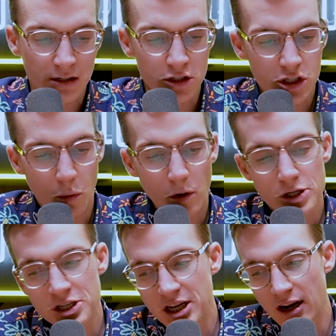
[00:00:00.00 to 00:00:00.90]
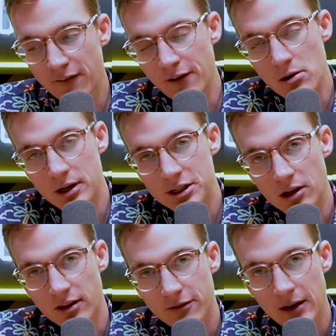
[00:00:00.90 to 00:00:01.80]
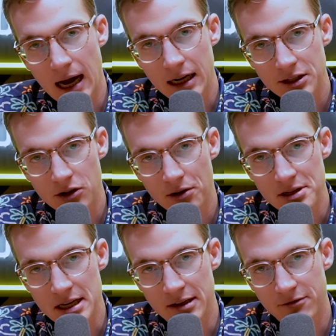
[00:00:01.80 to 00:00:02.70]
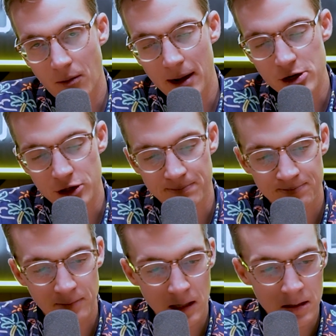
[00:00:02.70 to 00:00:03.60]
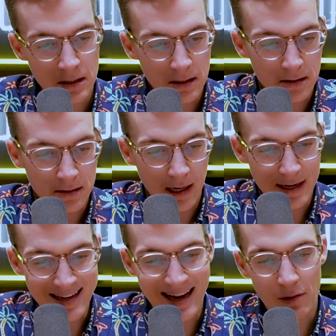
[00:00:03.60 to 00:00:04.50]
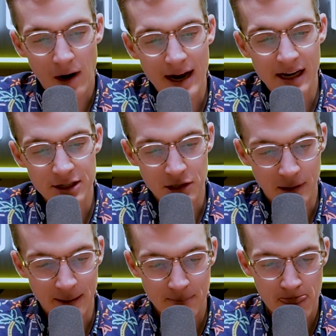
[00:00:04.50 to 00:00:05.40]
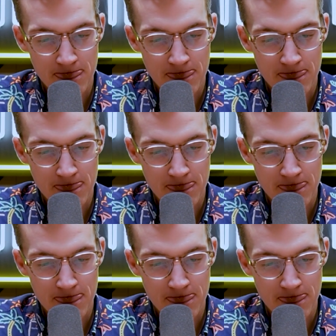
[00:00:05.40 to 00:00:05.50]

so we're just going to focus on the facts, on the information. And to get right into it,